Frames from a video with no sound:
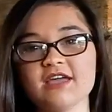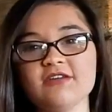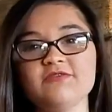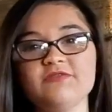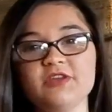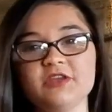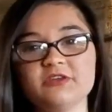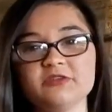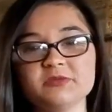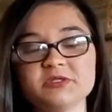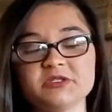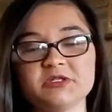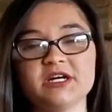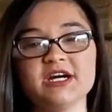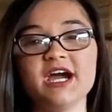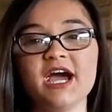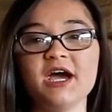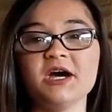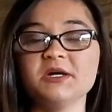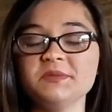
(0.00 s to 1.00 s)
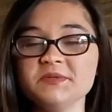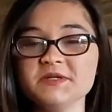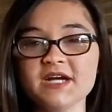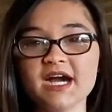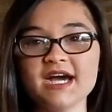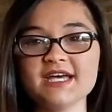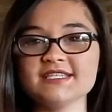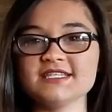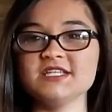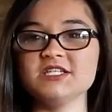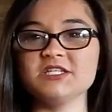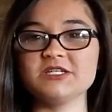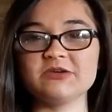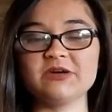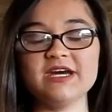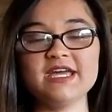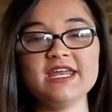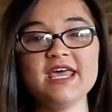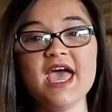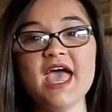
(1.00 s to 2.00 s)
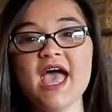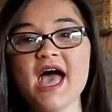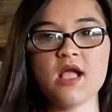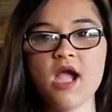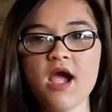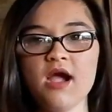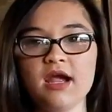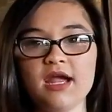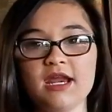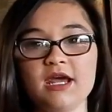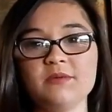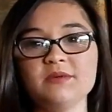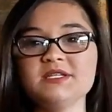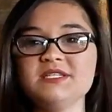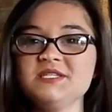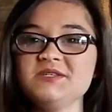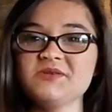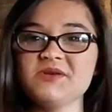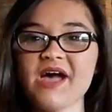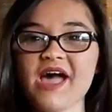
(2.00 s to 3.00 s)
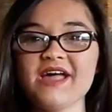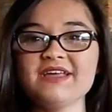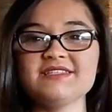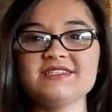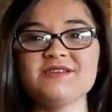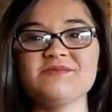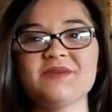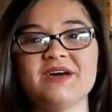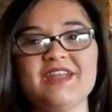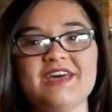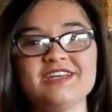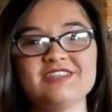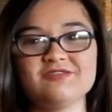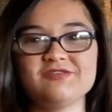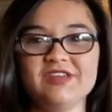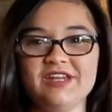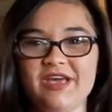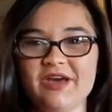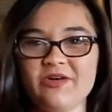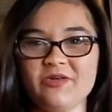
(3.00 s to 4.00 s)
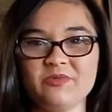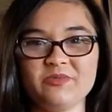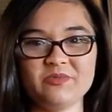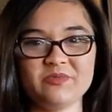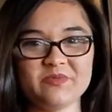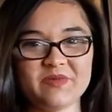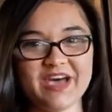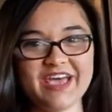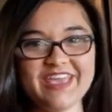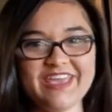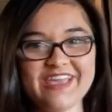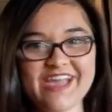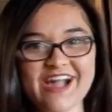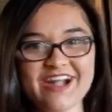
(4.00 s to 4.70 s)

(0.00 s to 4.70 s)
and feed room tour. I hope you guys enjoyed, and I will see you guys in my next video. Bye!